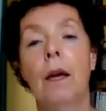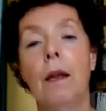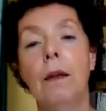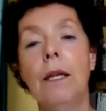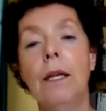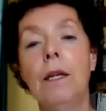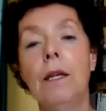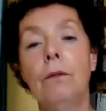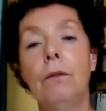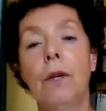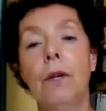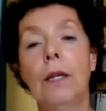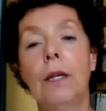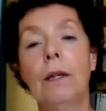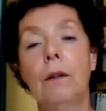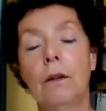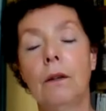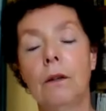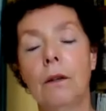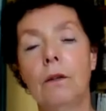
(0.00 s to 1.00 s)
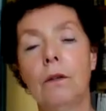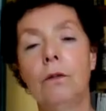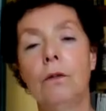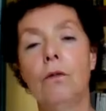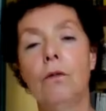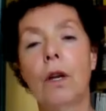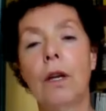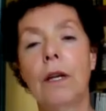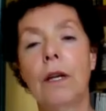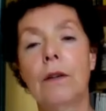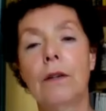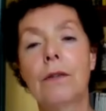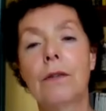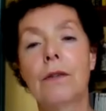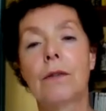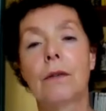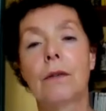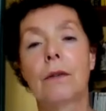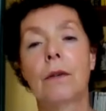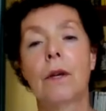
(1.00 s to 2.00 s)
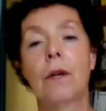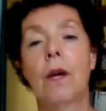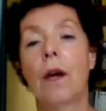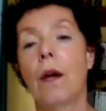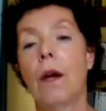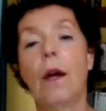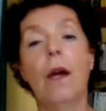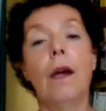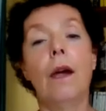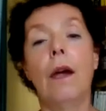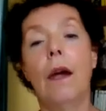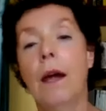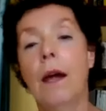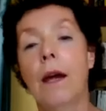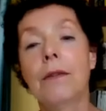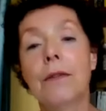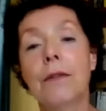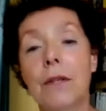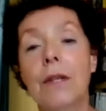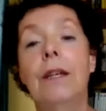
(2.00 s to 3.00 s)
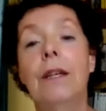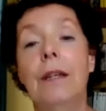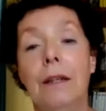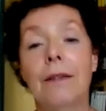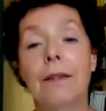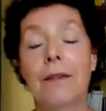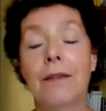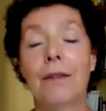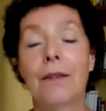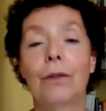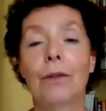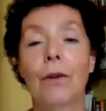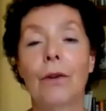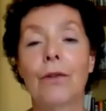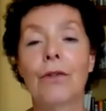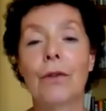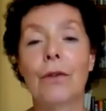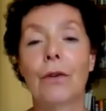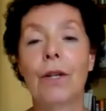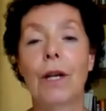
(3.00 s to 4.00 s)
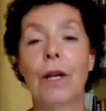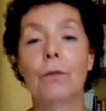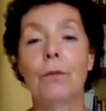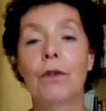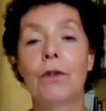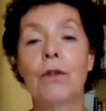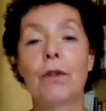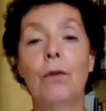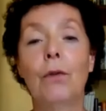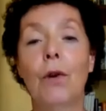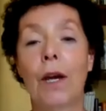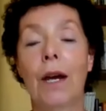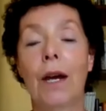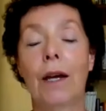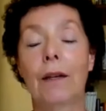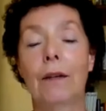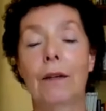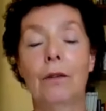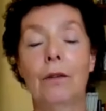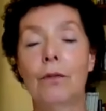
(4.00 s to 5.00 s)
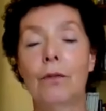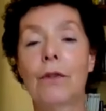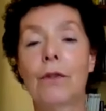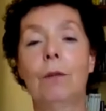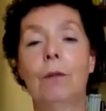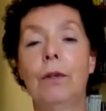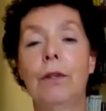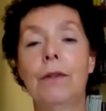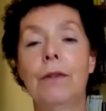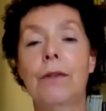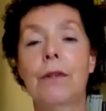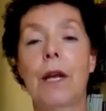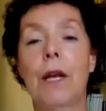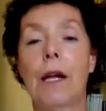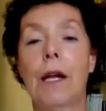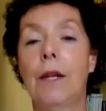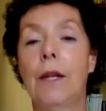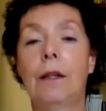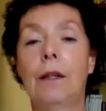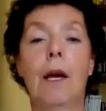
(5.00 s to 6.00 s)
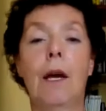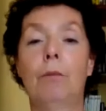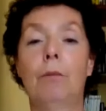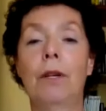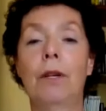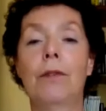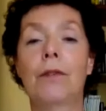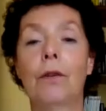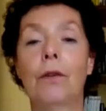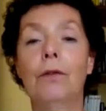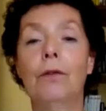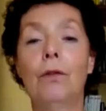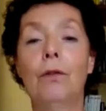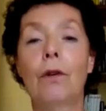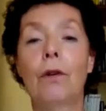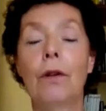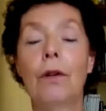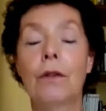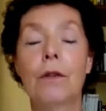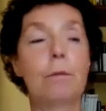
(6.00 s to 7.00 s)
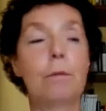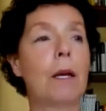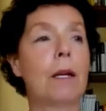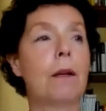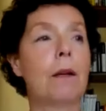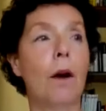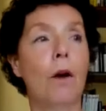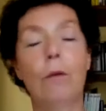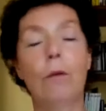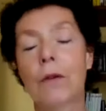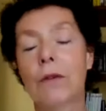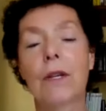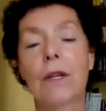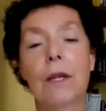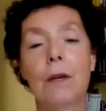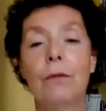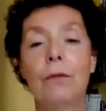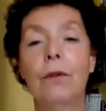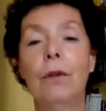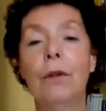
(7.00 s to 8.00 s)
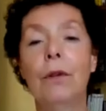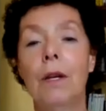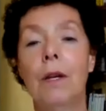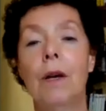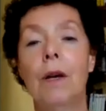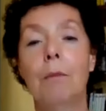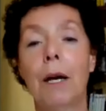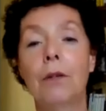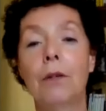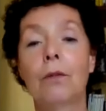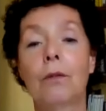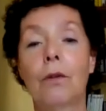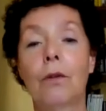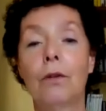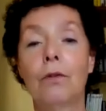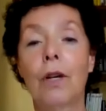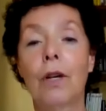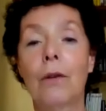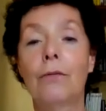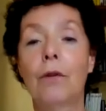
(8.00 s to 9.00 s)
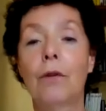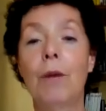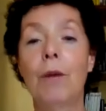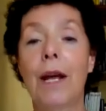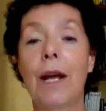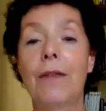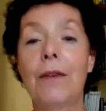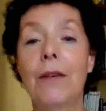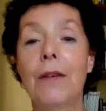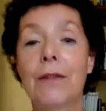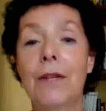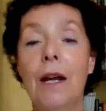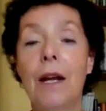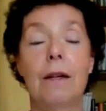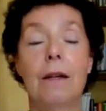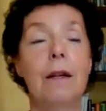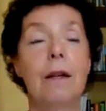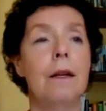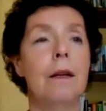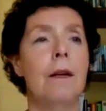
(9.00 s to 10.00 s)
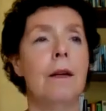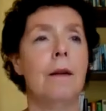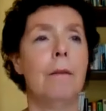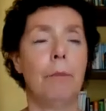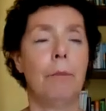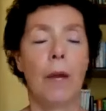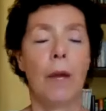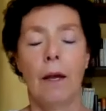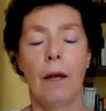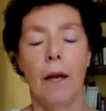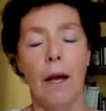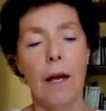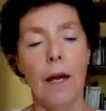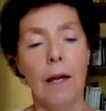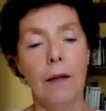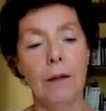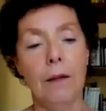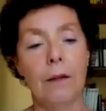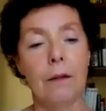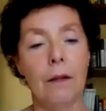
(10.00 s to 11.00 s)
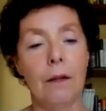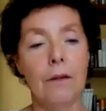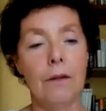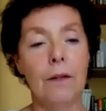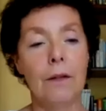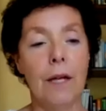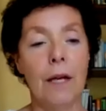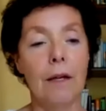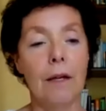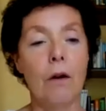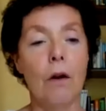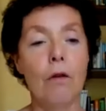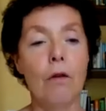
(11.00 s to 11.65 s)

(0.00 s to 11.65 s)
leaving the nucleus as is, you know. So in other words, you had a recipient cell that kept its own nucleus, but now was given mitochondria from another cell. And the take